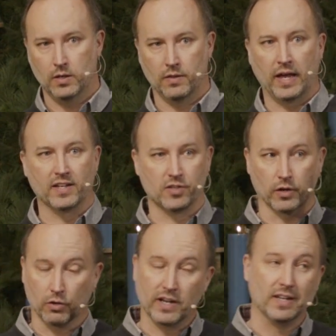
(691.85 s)
That is our
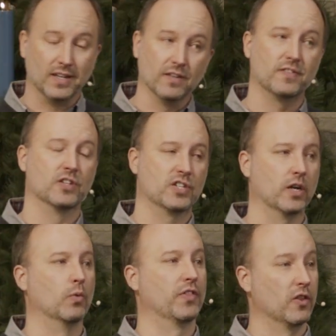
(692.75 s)
great gift to
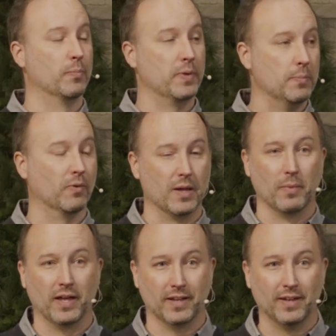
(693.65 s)
share with other people,
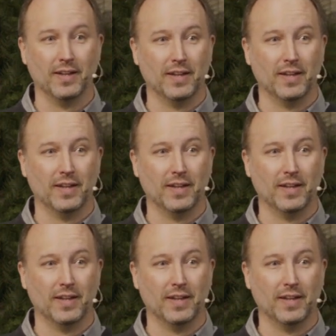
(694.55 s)
amen?